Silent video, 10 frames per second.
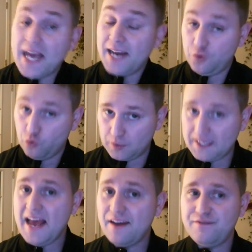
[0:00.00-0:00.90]
And if you
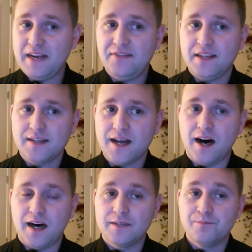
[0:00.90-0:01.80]
really have faith in
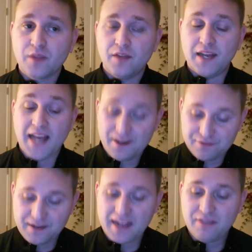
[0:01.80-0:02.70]
God, then have
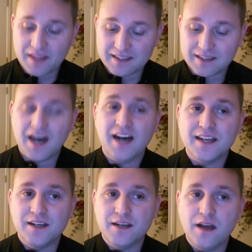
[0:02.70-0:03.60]
faith in God
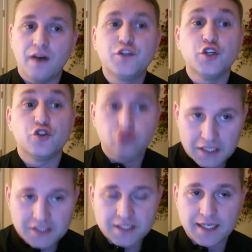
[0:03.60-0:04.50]
enough to
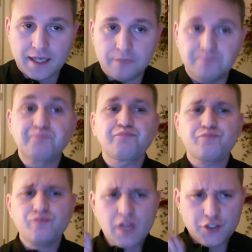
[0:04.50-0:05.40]
trust in Him
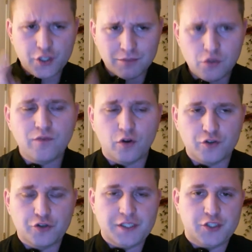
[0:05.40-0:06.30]
to move on
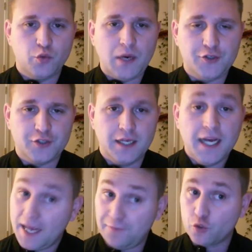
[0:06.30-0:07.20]
your situation.
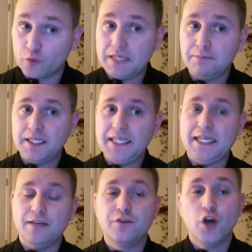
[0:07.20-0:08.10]
If you really
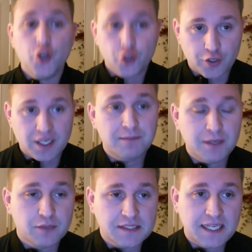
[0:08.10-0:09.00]
believe, you're going to
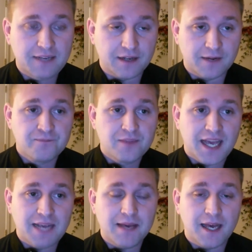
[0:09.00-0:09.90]
be receiving.
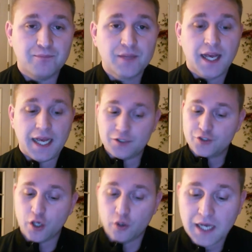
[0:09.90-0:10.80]
Amen. And
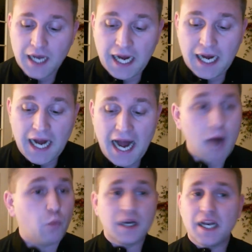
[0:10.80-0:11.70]
so
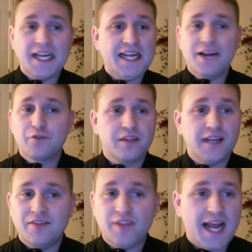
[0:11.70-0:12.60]
I want to lay
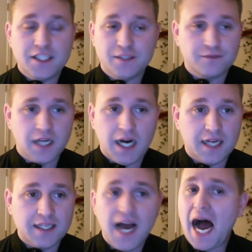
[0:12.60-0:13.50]
everything in the hands of
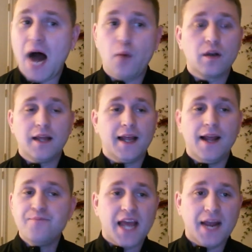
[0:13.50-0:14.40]
God. I want to
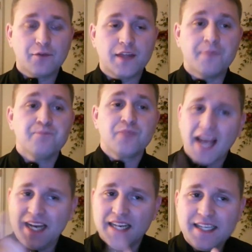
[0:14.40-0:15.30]
lay everything.
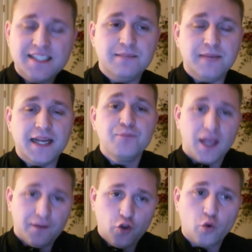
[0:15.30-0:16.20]
Hey, listen to me.
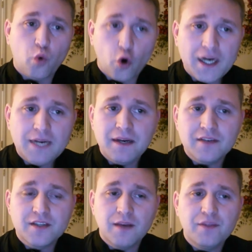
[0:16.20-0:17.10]
If you're worrying
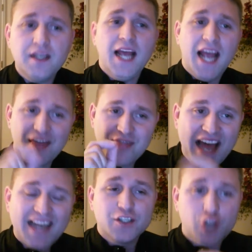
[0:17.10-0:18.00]
about something,
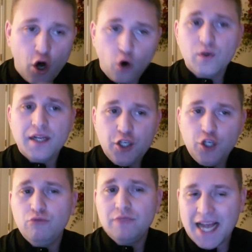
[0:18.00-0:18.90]
that is holding
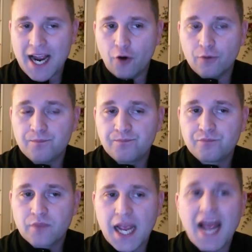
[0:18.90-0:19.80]
you down
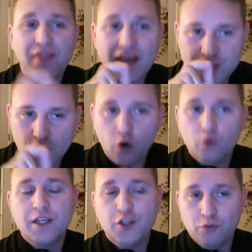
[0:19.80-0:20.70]
and that is
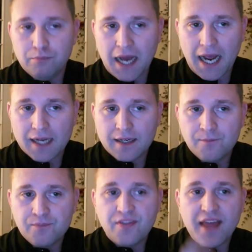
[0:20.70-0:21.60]
holding you back.
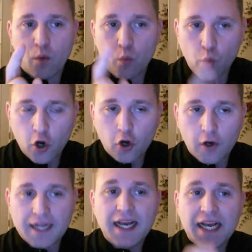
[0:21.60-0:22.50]
That
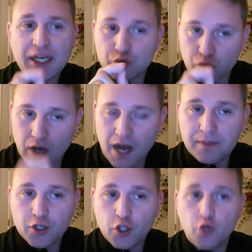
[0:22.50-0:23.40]
worry is
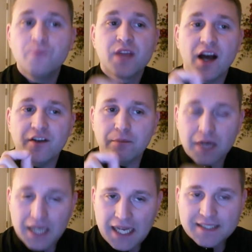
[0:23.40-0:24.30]
robbing you of a
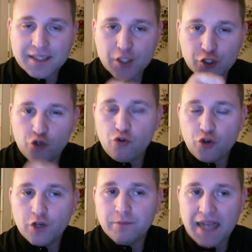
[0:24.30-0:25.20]
blessing that you
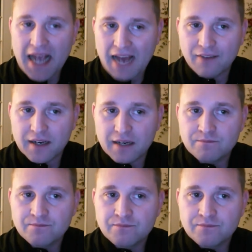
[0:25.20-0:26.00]
could be having.